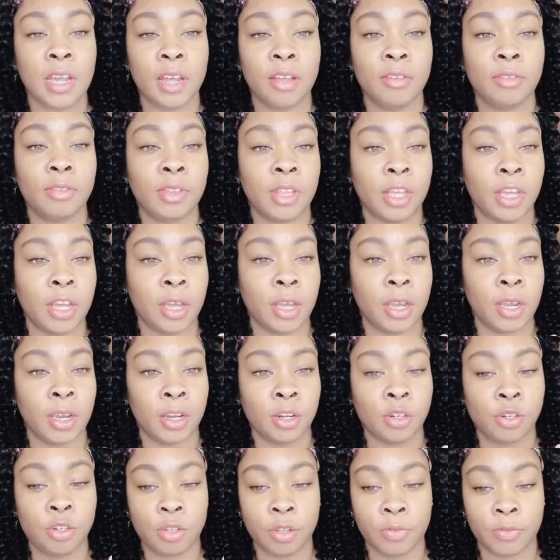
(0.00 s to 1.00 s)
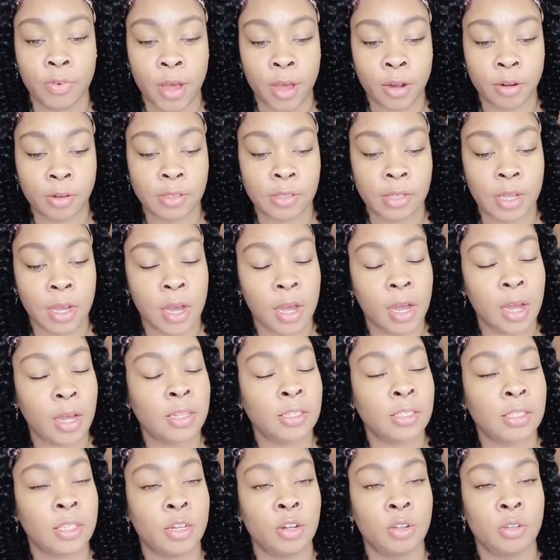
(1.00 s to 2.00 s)
they do the vital signs,
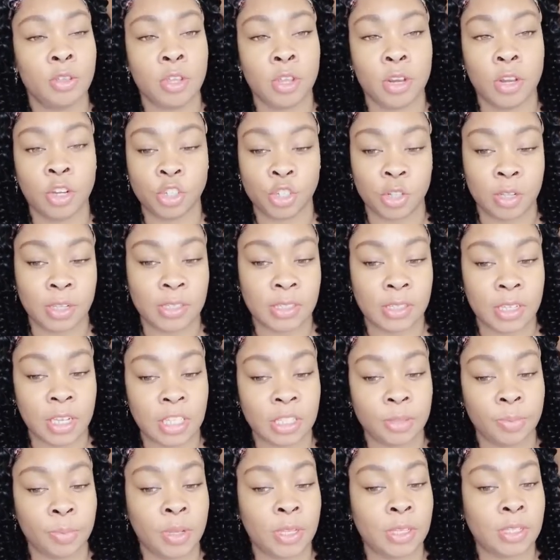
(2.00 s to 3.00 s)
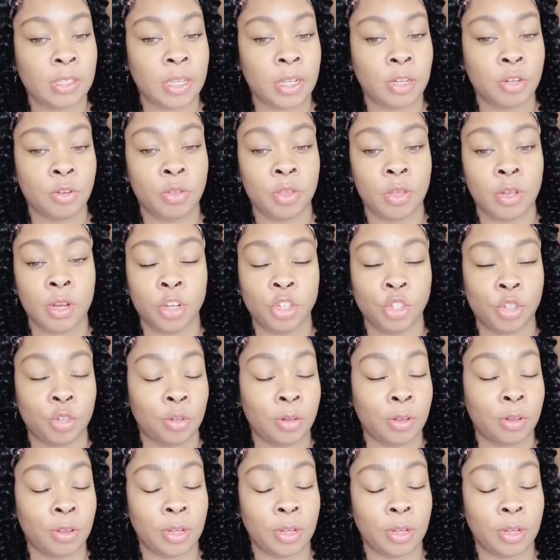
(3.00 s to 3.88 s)
they do the initial assessments, they do the initial,